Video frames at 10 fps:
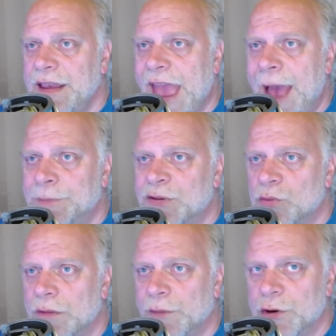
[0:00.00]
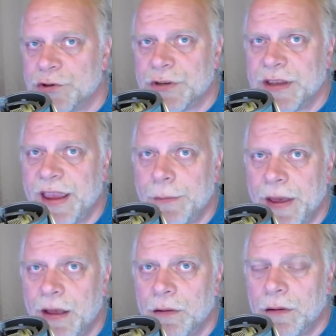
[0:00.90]
App Store version came
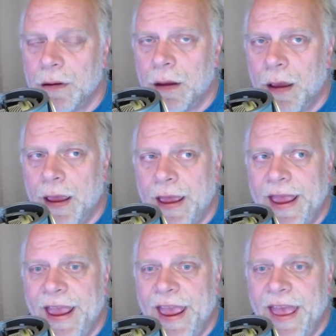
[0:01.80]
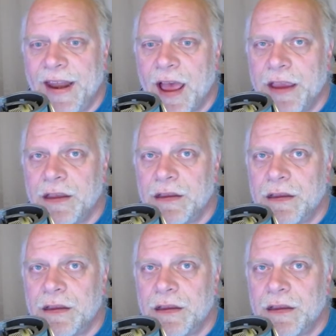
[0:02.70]
out, and I